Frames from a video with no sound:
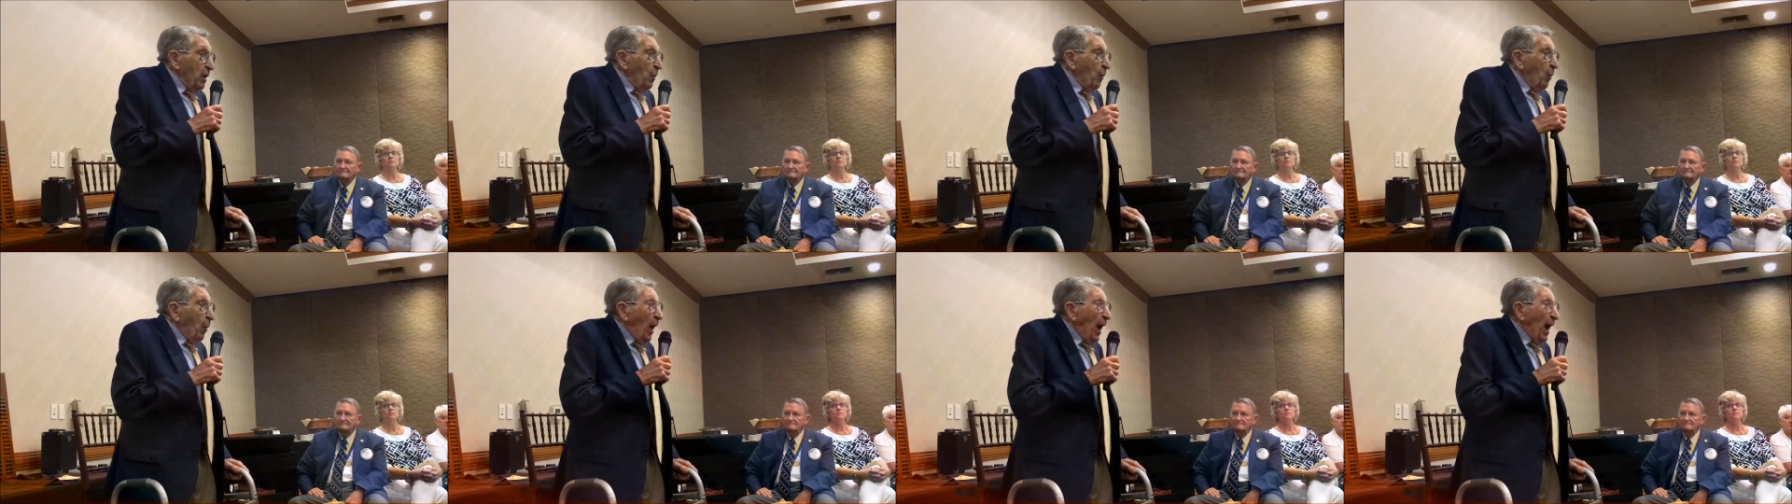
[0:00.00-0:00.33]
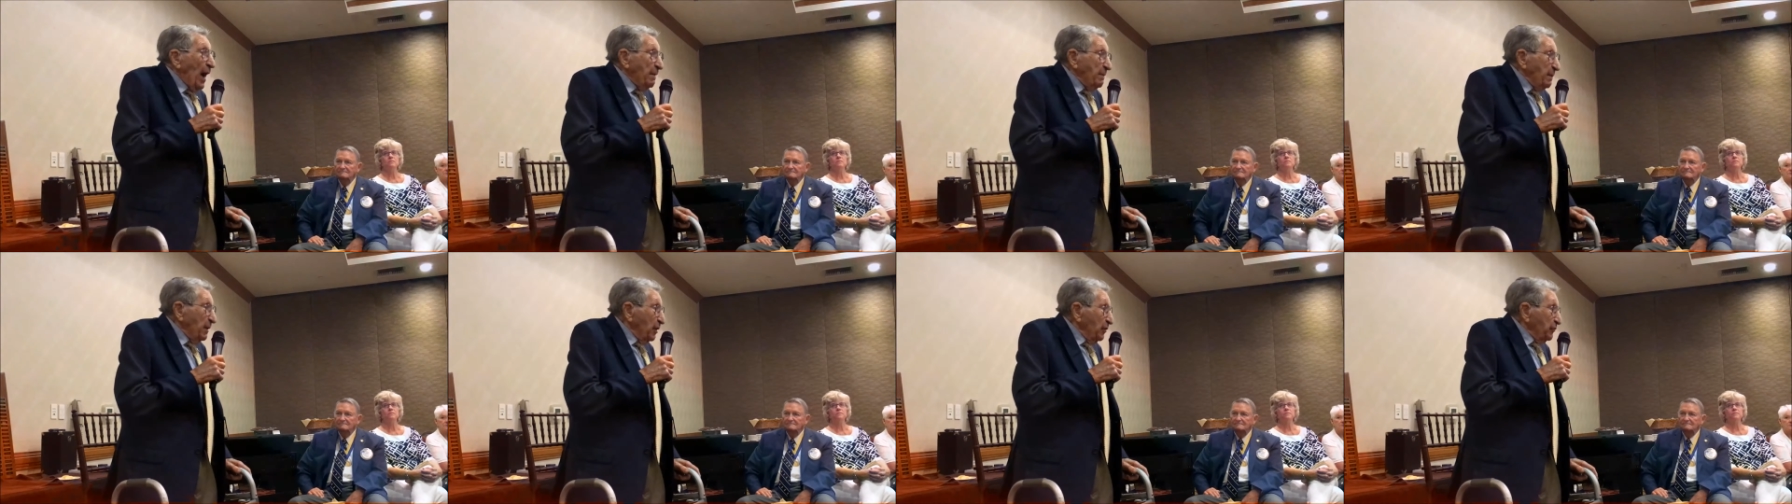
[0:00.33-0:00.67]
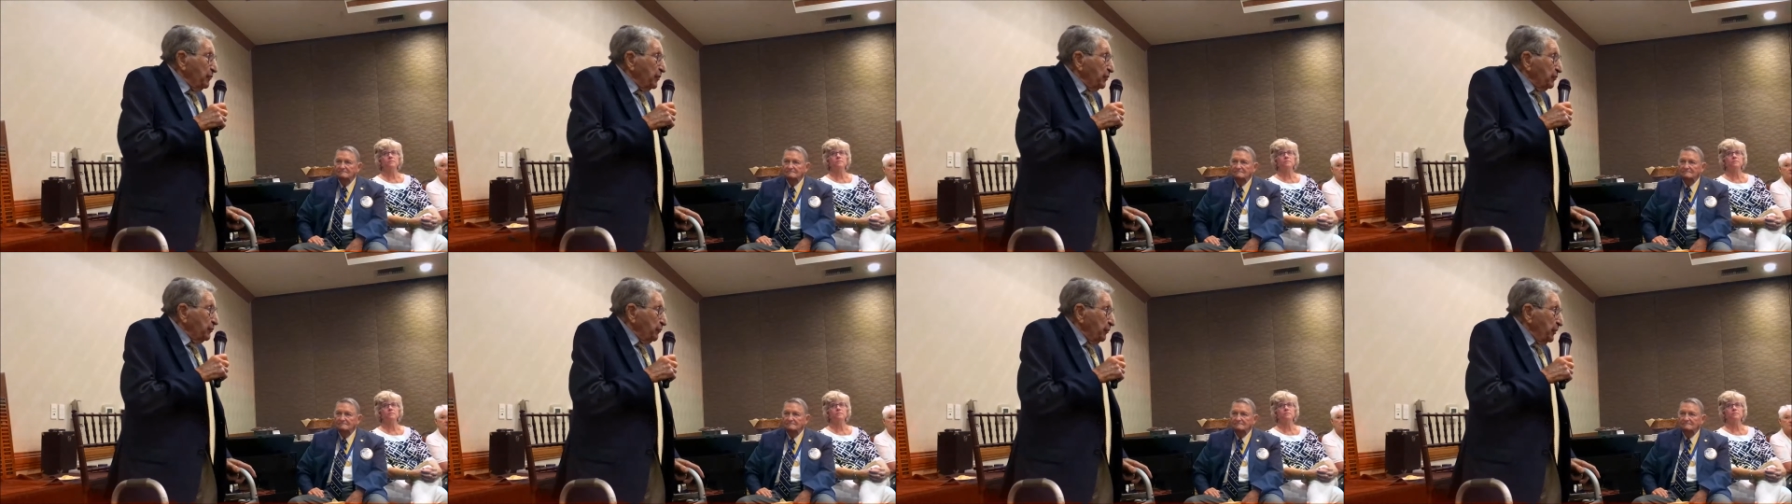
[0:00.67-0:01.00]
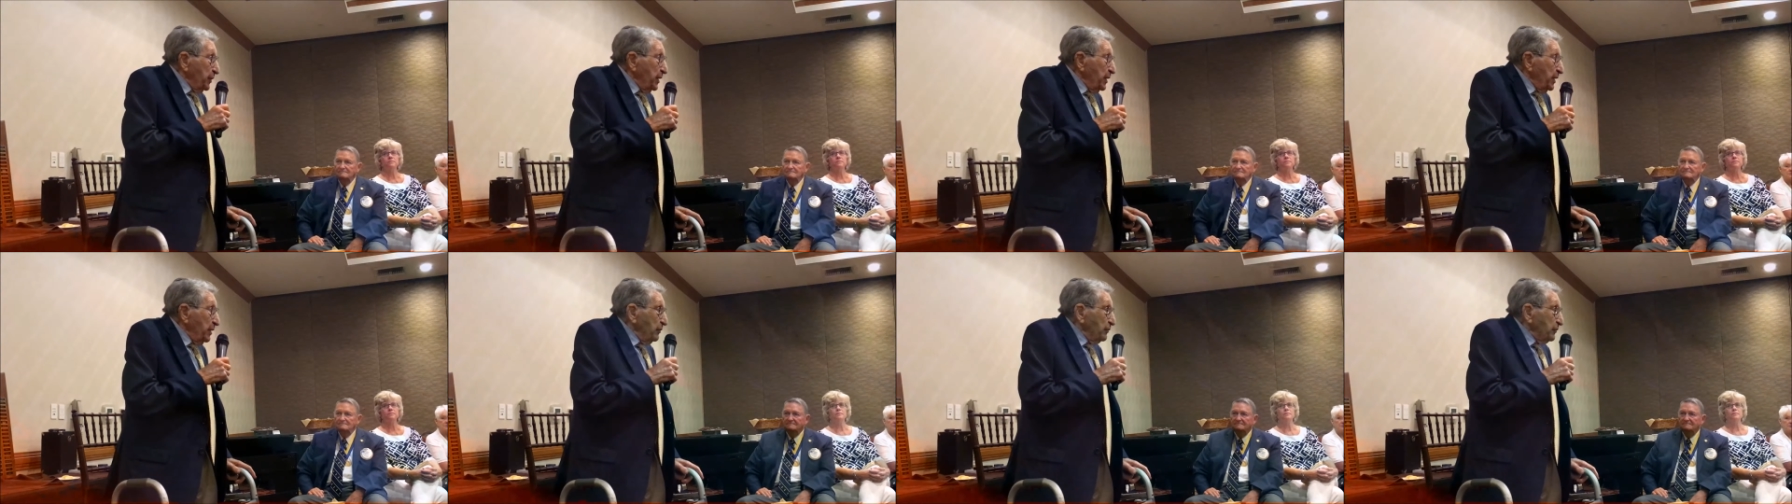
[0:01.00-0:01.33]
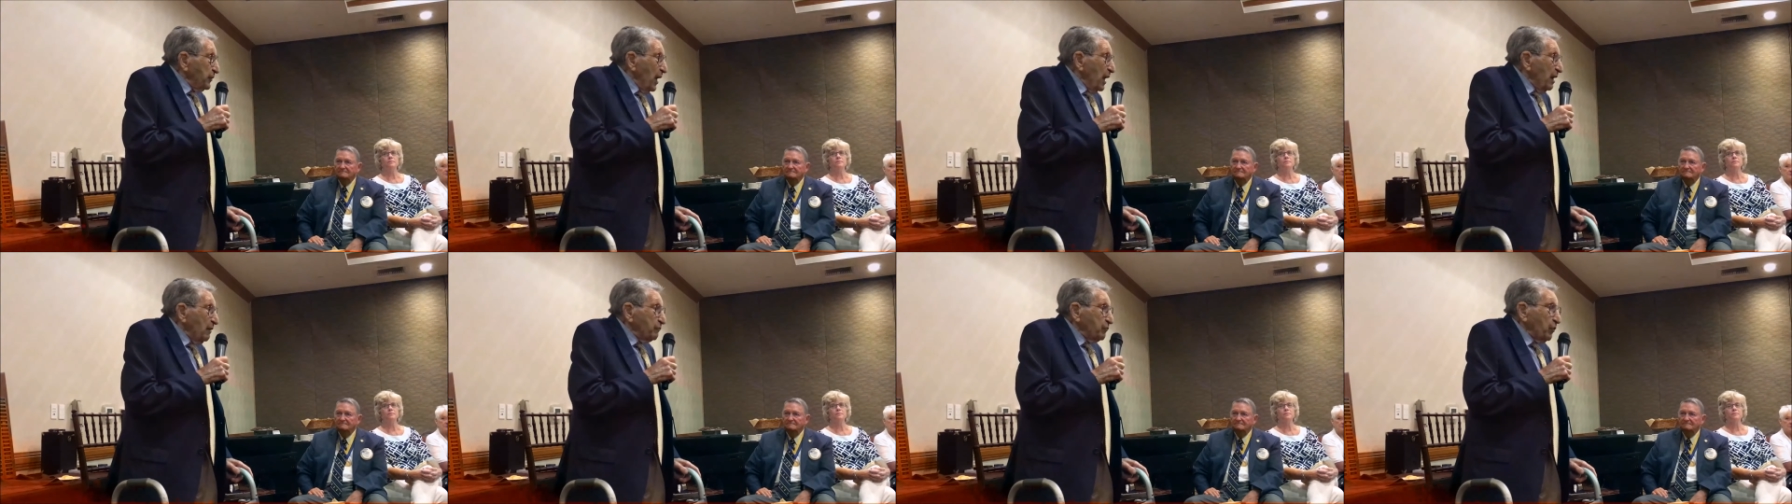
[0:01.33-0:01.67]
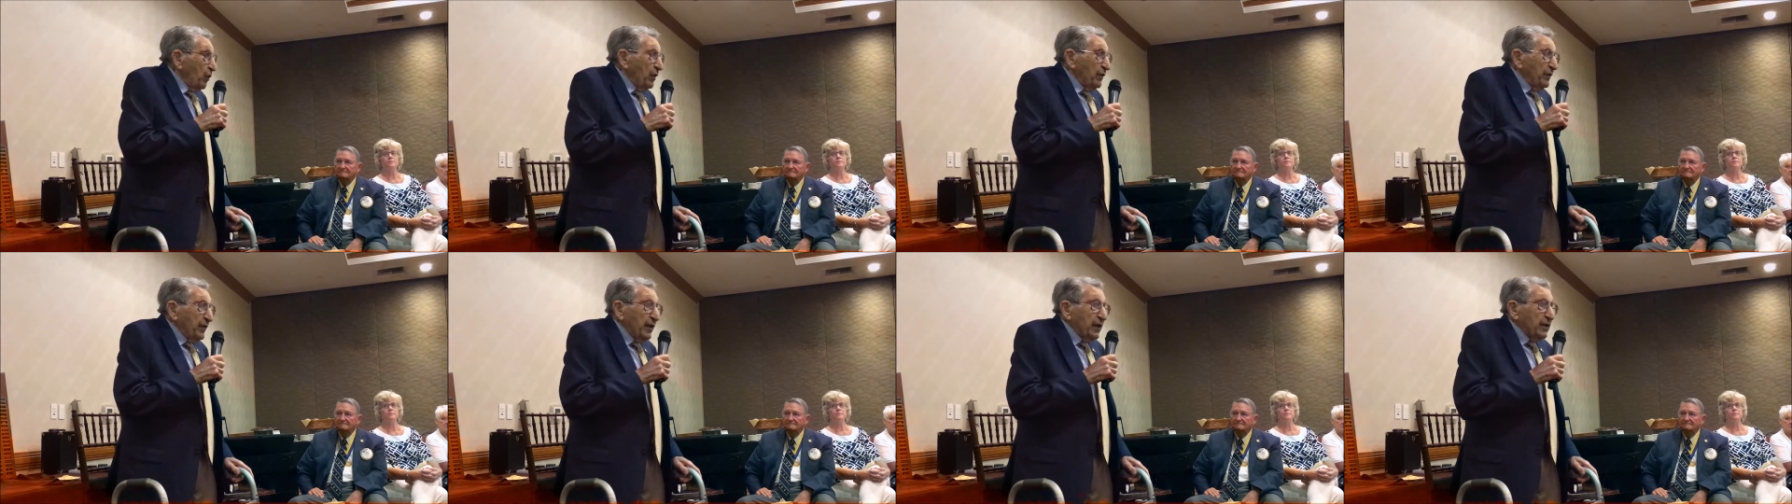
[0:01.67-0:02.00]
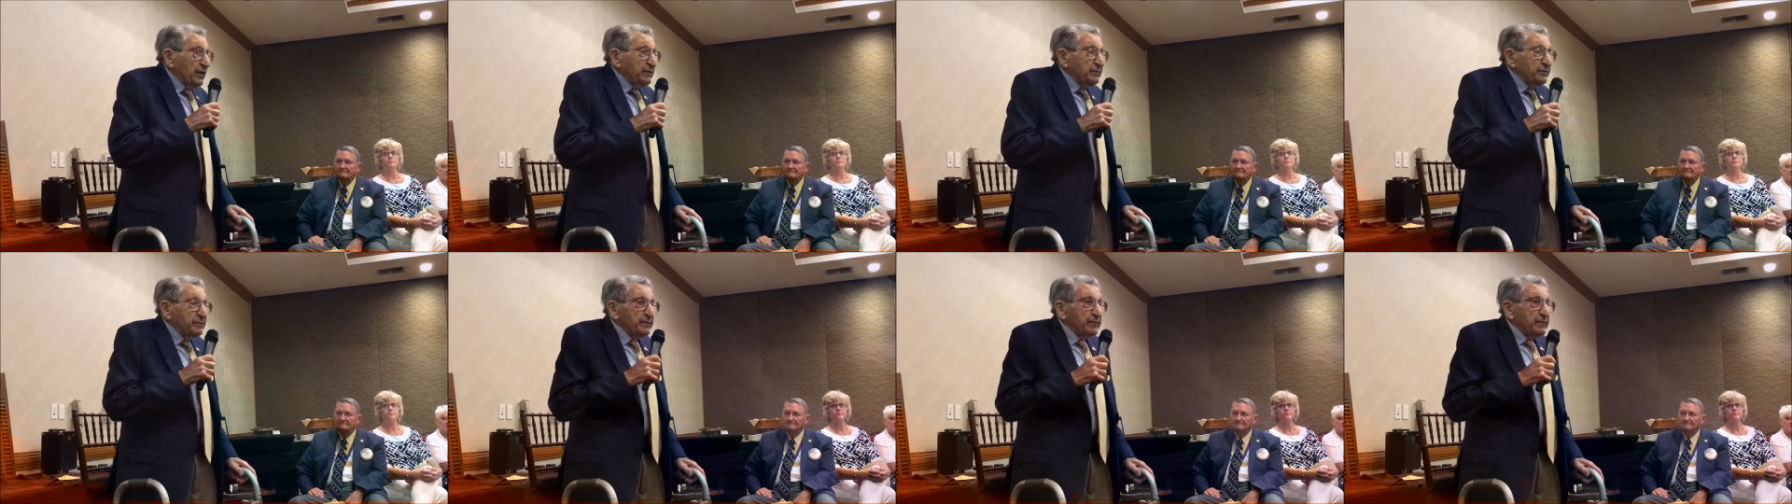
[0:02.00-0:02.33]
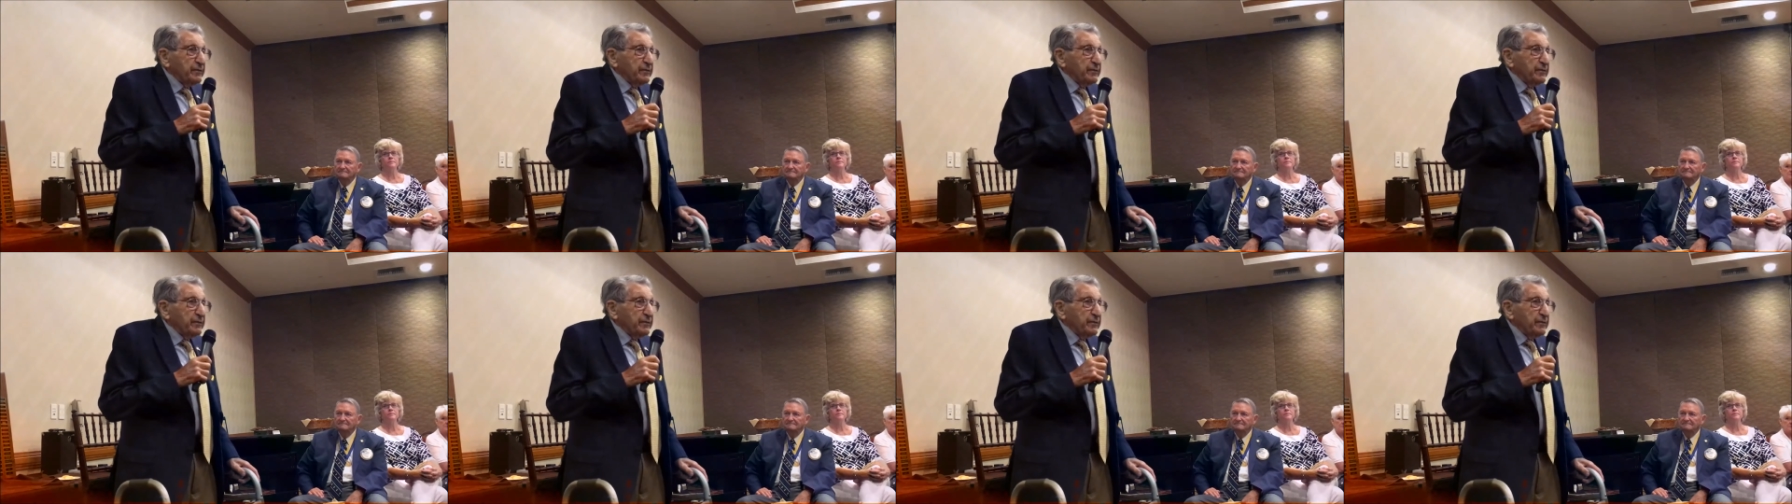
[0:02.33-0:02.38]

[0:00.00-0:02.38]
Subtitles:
Why? Because the treaty solved all that.